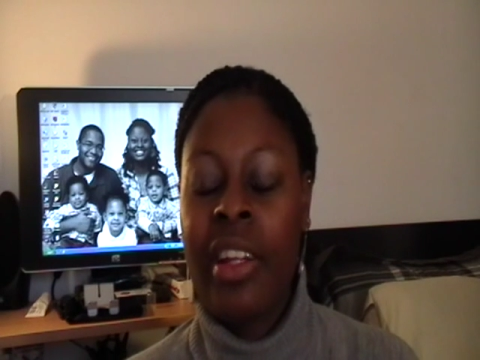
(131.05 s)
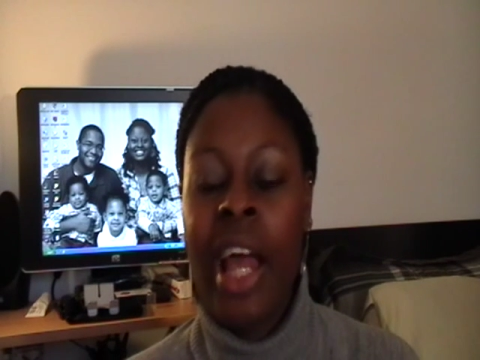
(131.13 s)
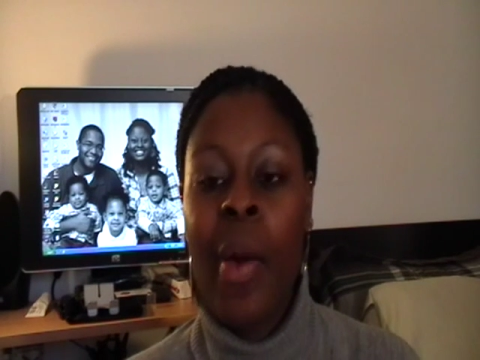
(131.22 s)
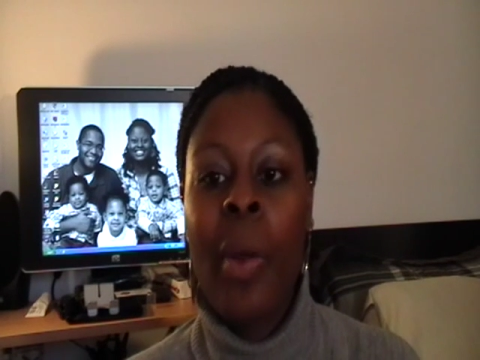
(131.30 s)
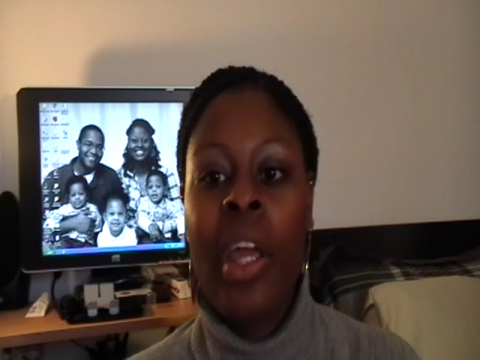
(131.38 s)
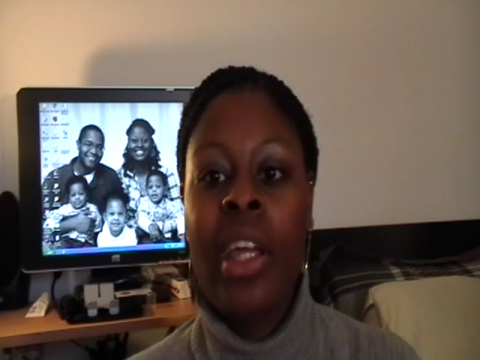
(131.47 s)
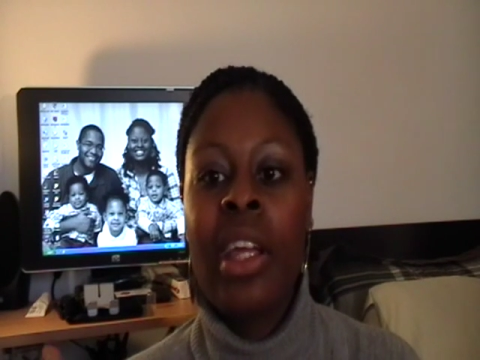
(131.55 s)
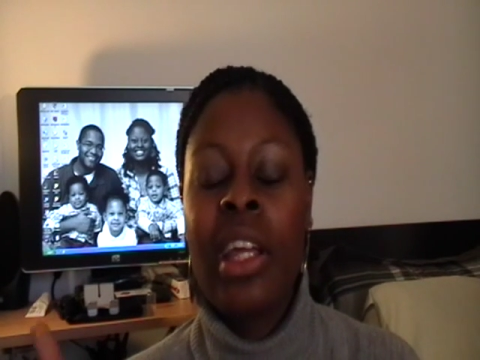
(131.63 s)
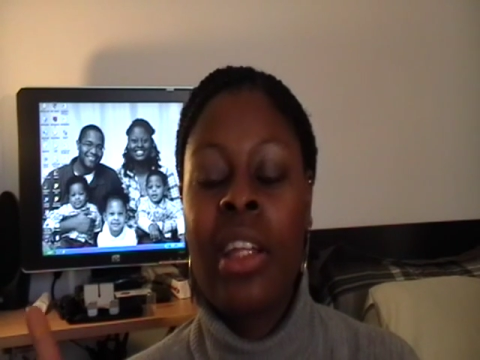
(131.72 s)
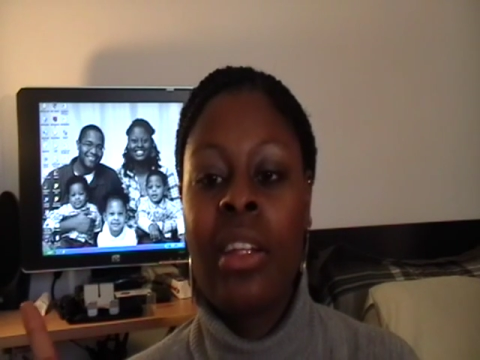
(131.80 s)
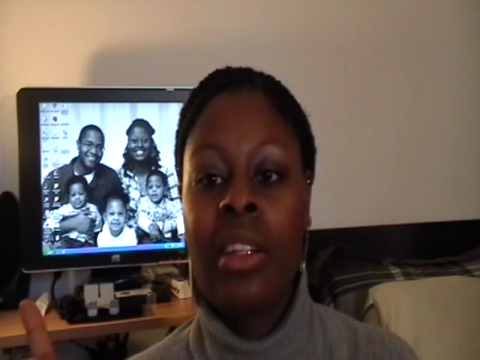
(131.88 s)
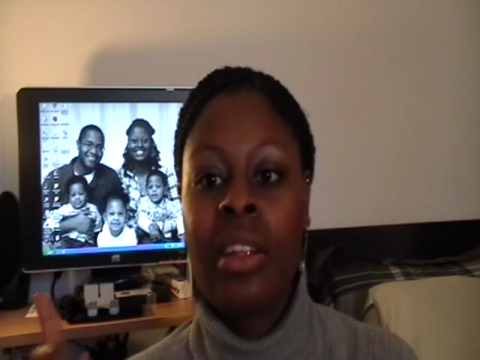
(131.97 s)
That way
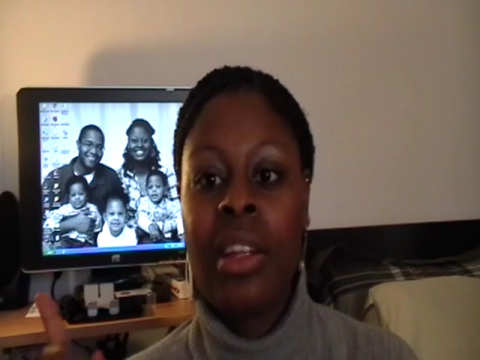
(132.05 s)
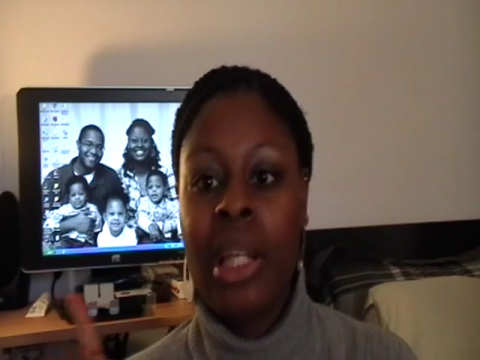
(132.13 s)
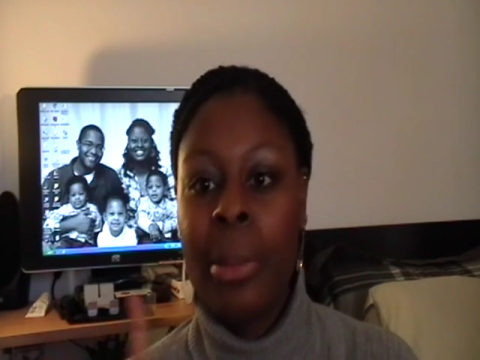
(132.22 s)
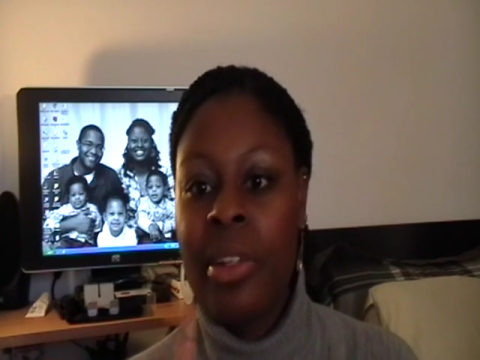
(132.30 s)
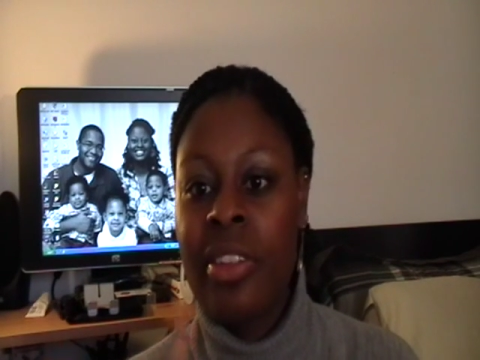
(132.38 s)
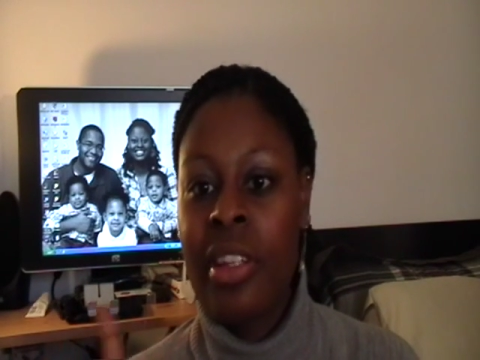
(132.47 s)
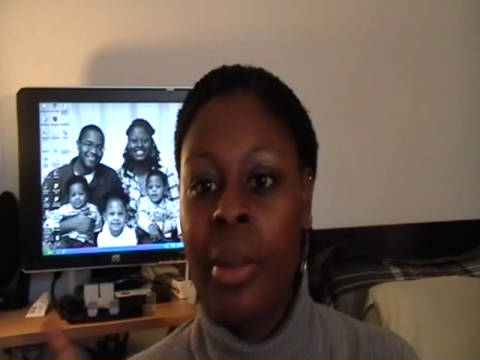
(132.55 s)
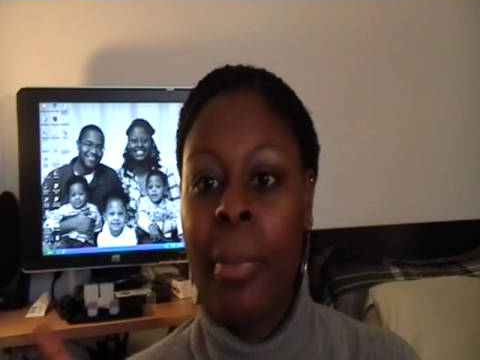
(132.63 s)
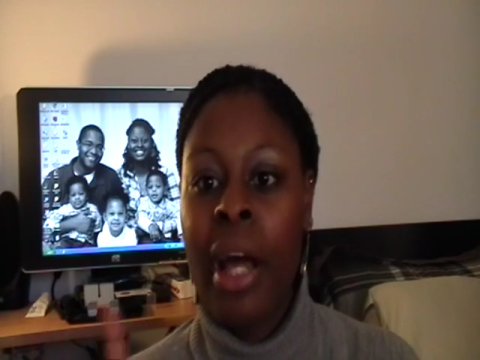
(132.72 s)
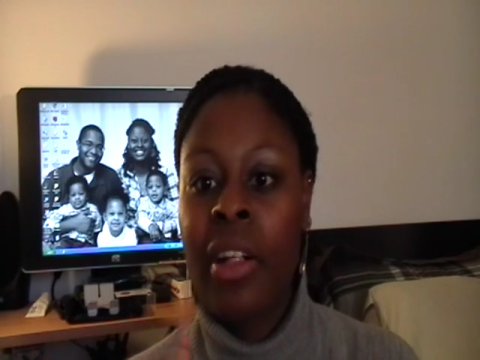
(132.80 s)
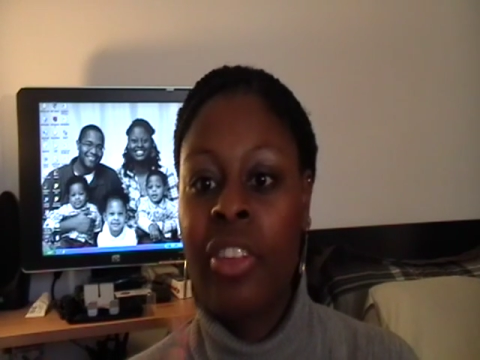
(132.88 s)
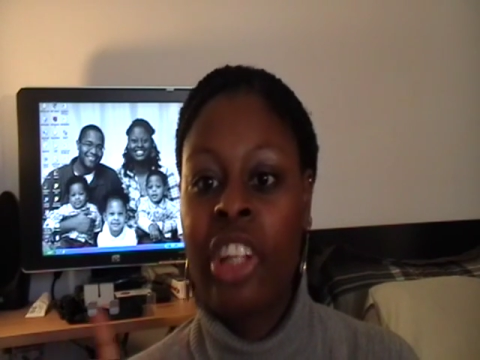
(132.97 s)
it limits the
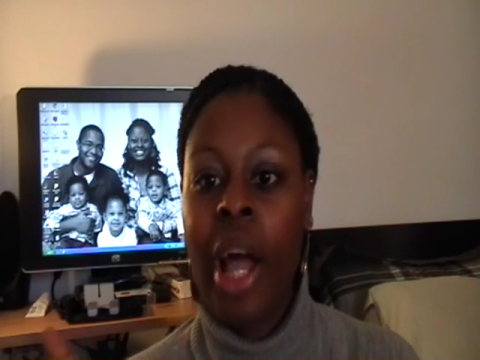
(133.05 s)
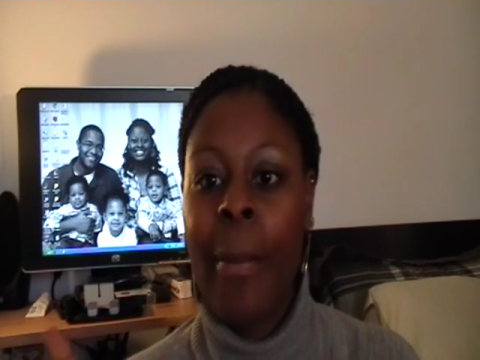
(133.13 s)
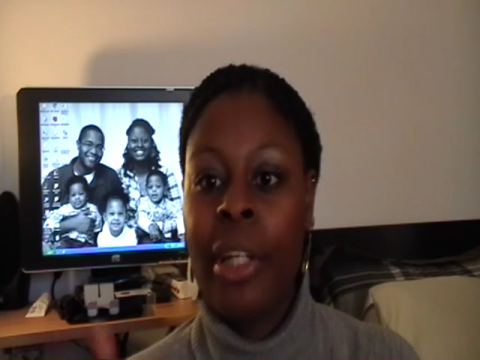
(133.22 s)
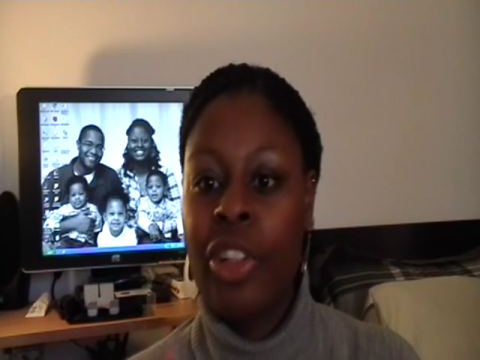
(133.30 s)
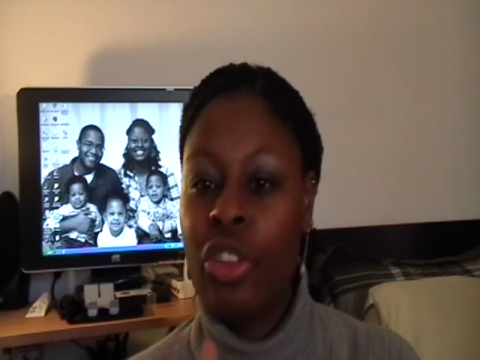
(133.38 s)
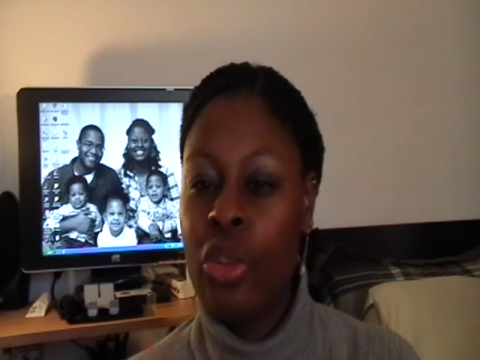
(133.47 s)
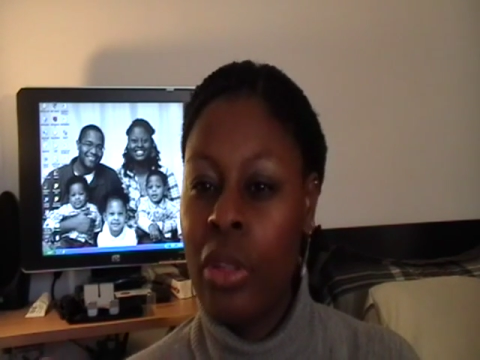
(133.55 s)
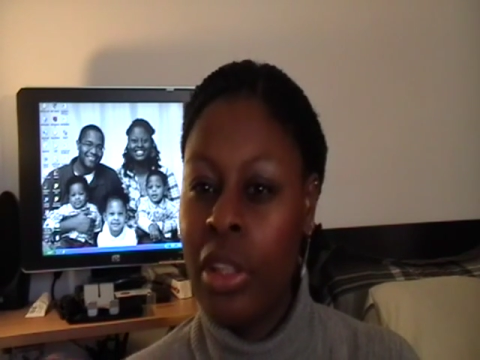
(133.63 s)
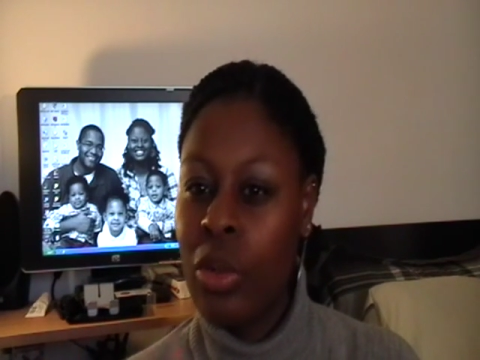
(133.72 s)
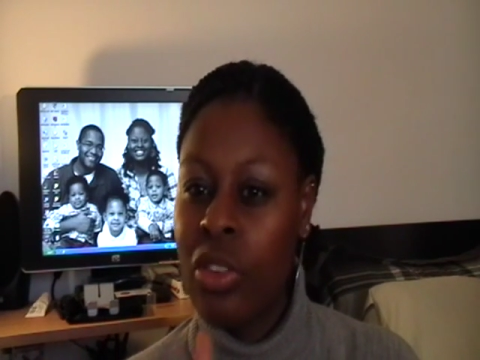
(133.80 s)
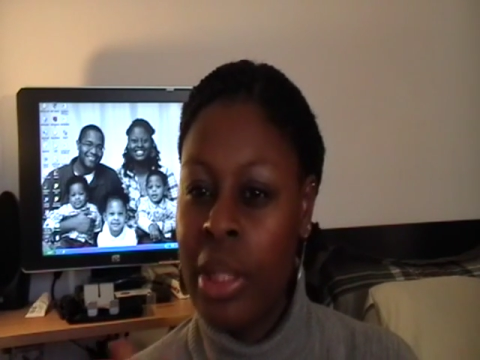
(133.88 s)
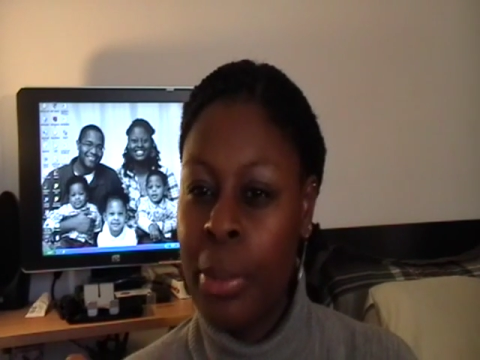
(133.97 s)
amount of shopping that you're doing in
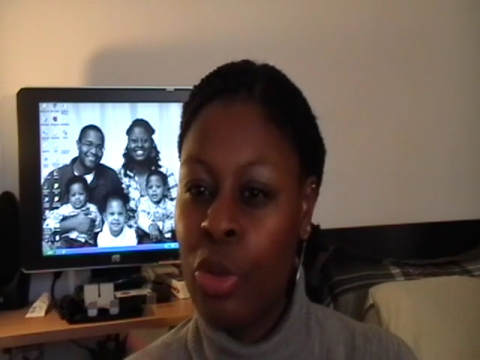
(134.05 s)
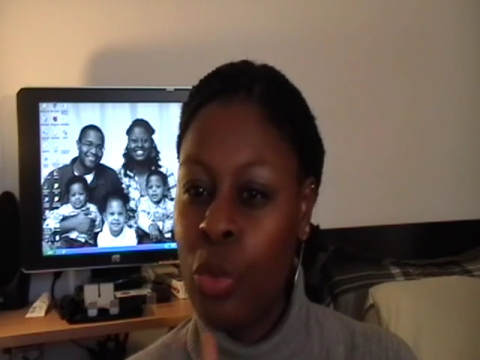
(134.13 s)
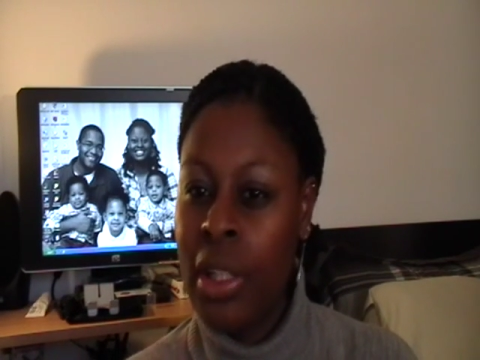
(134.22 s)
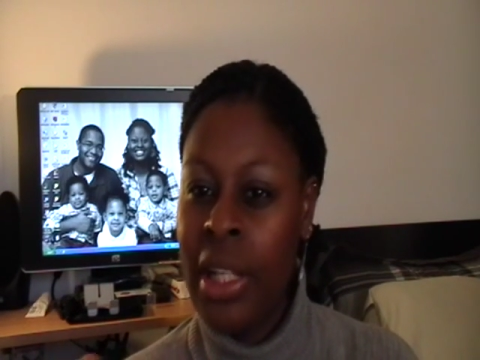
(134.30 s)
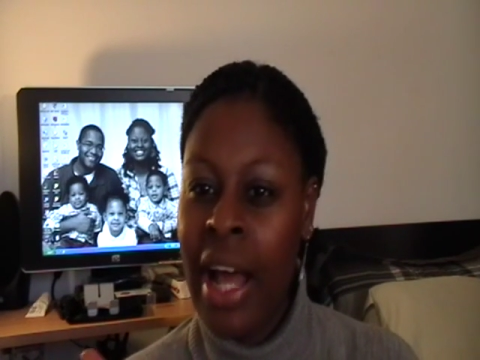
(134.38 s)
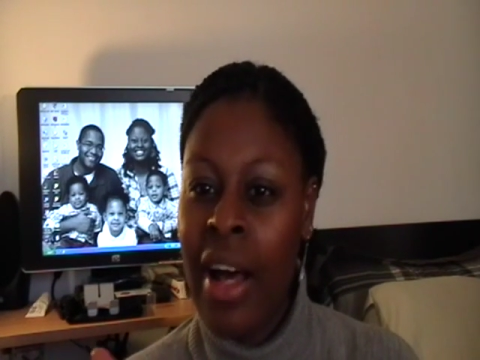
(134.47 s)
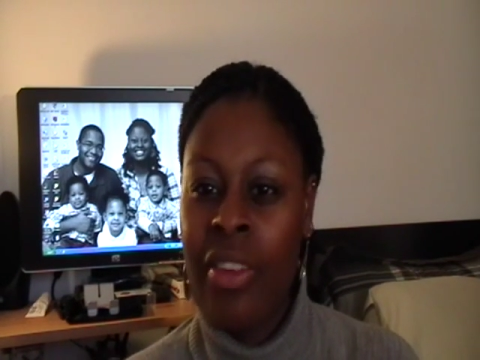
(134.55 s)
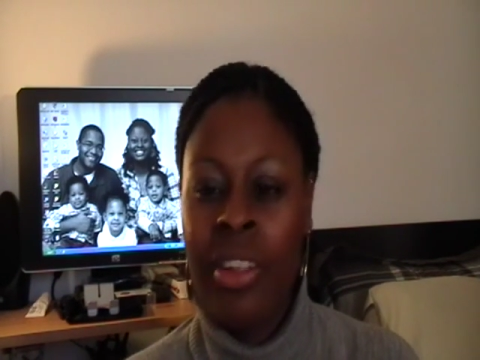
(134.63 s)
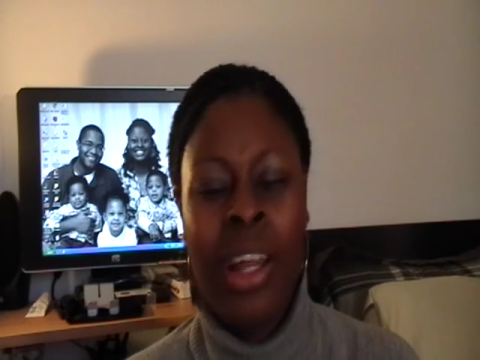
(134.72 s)
those in-between aisles,